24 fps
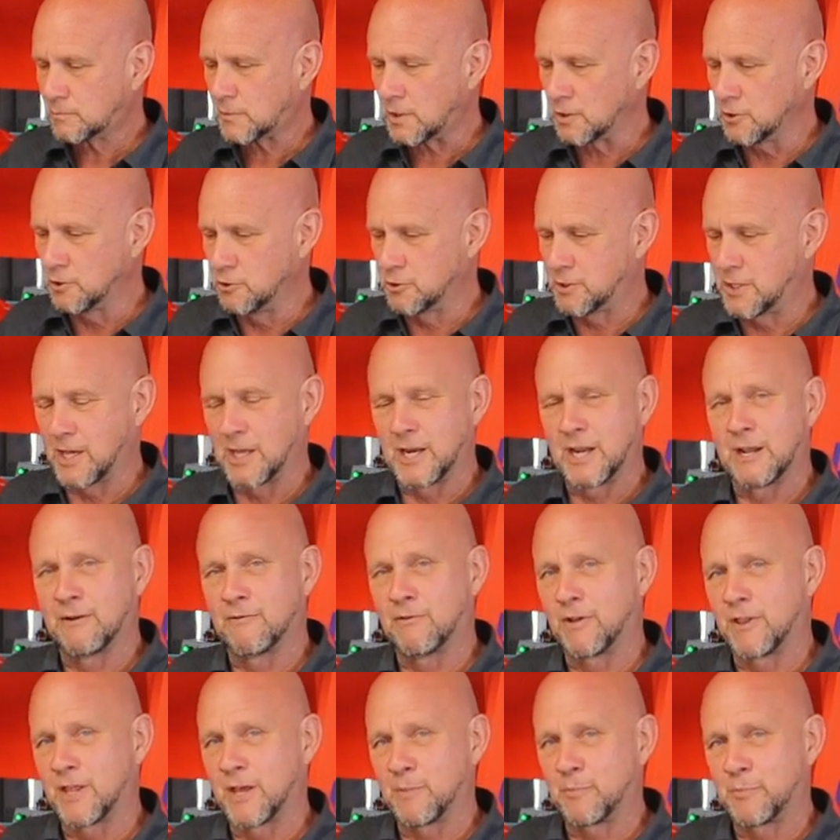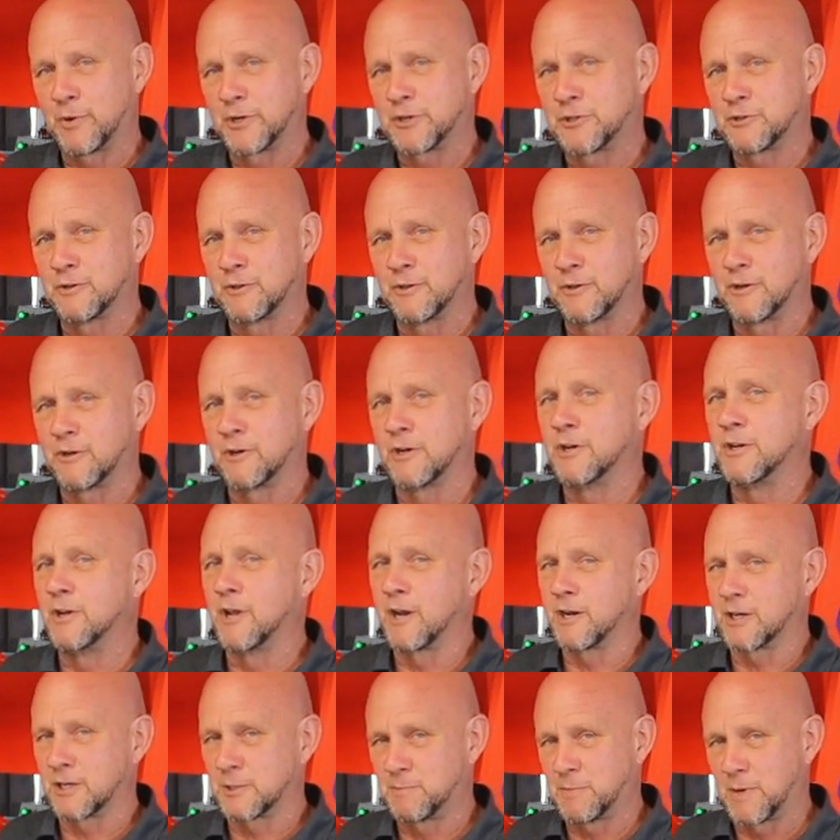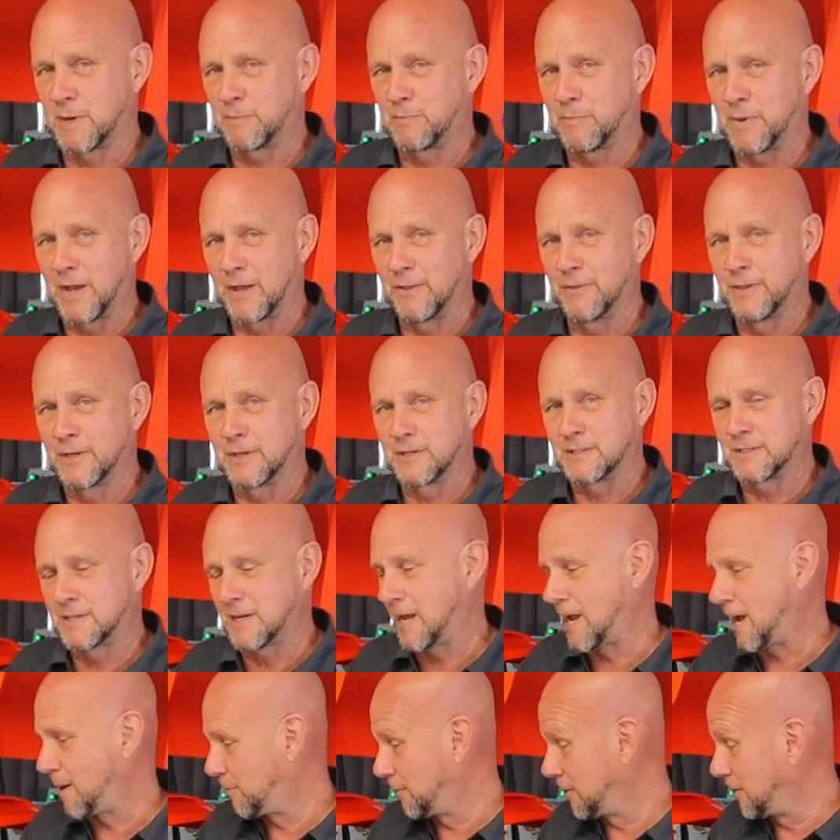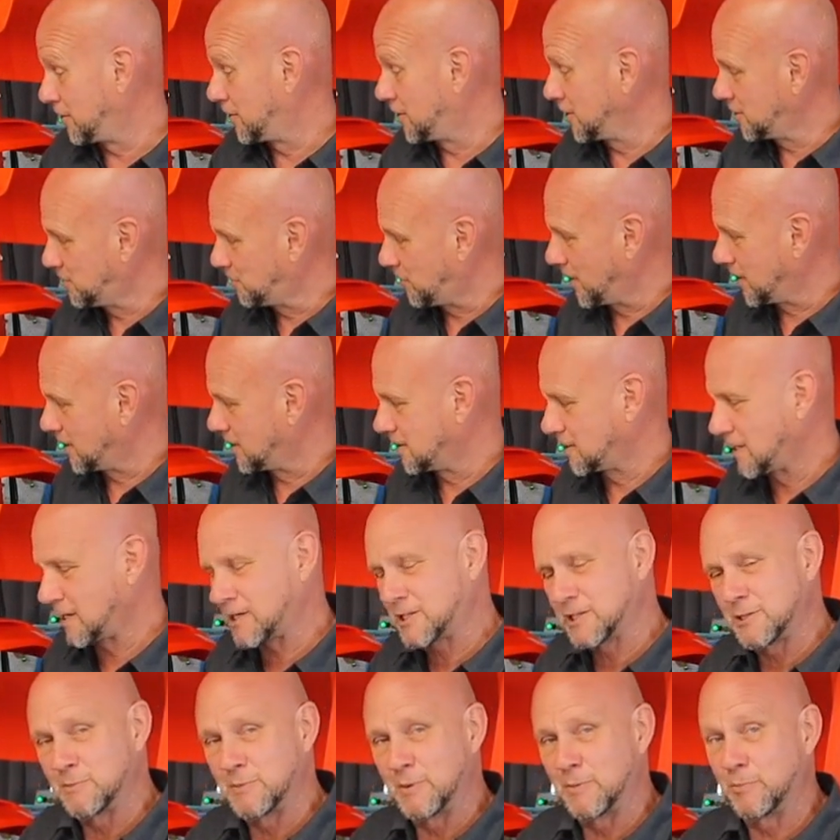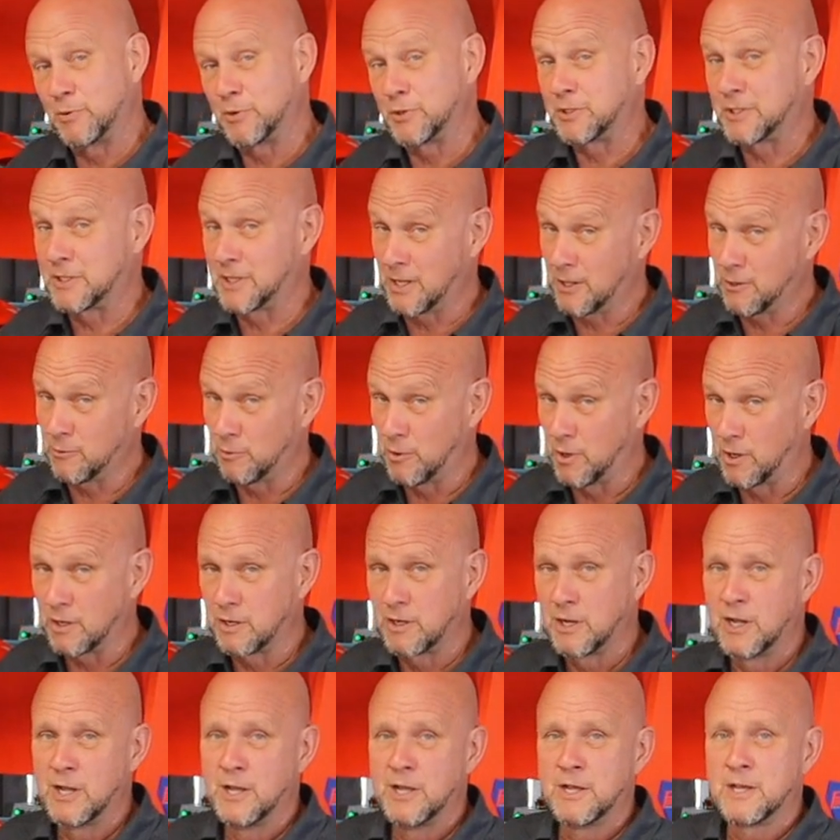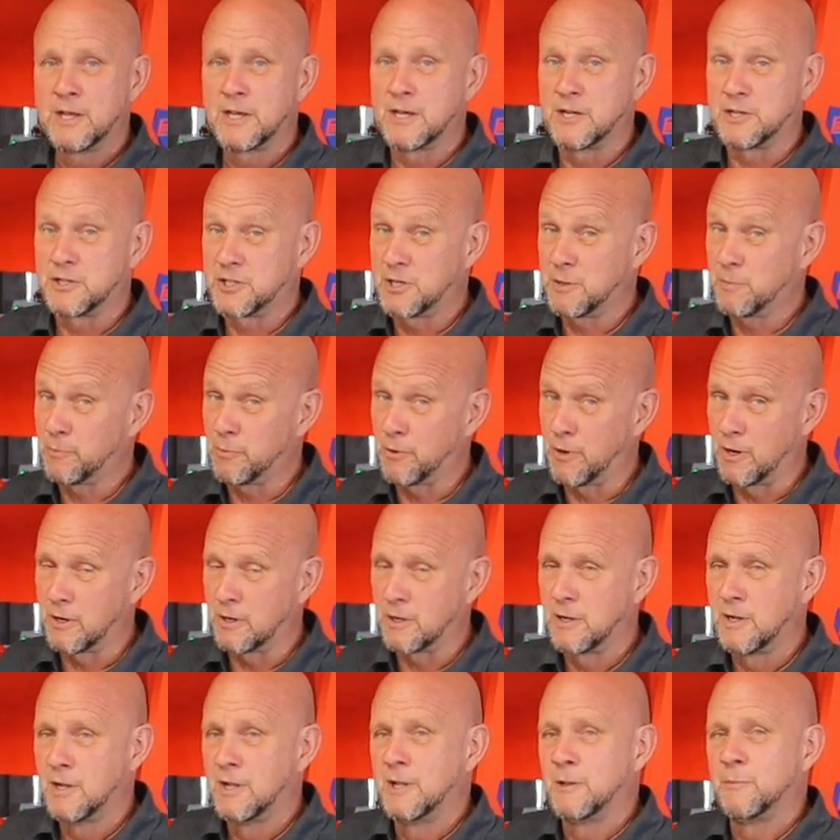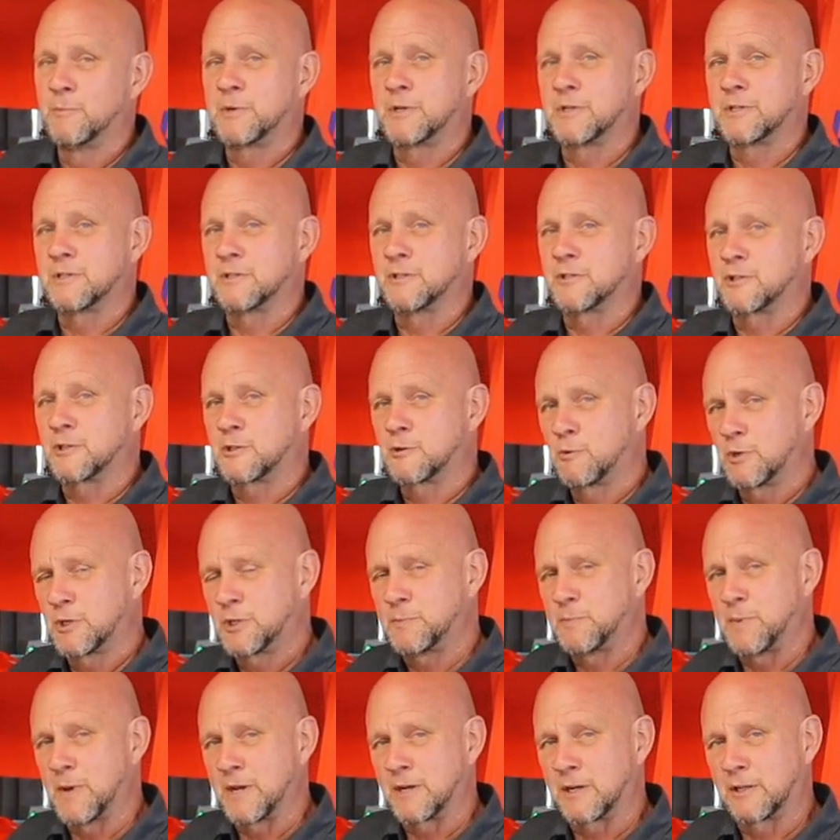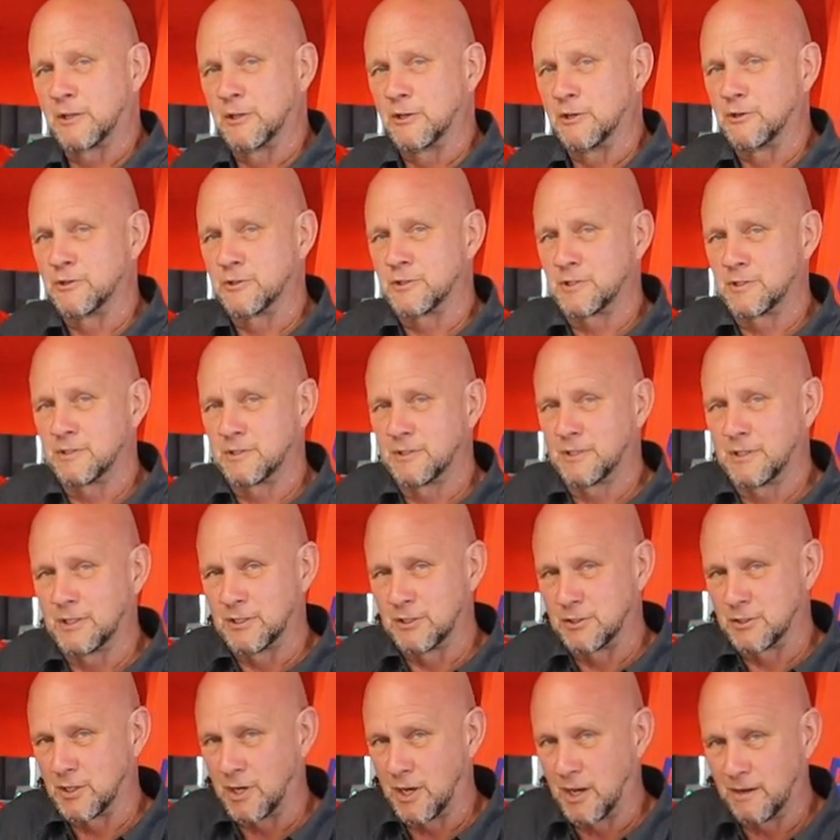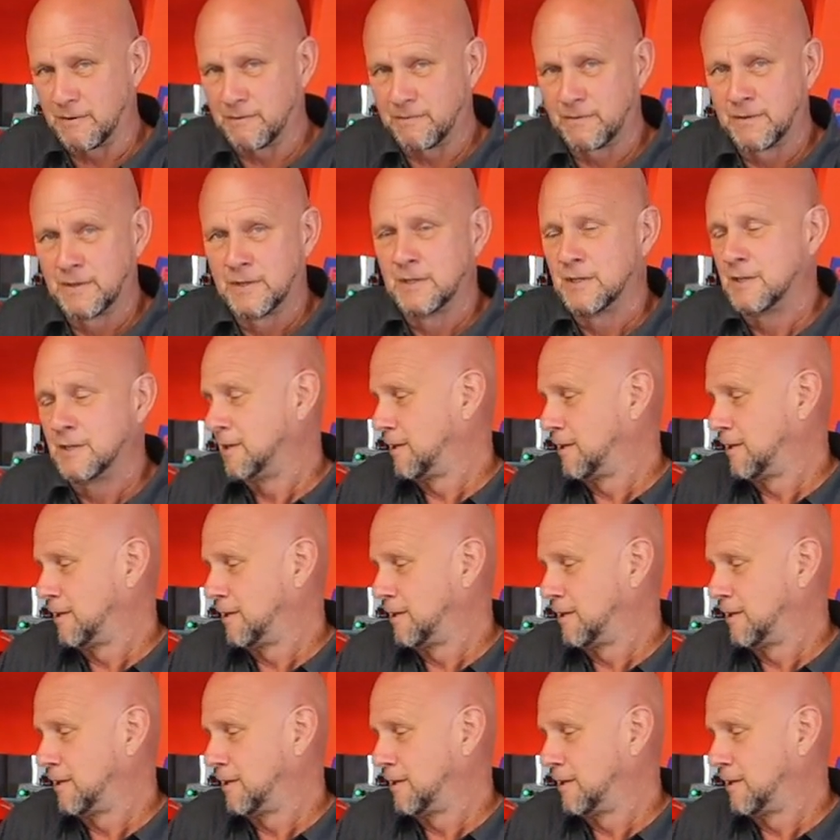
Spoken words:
You can't have all that pressure in there and not expect bad things to happen. This bike has actually been put together wrong and shipped wrong because the squish band clearance is off.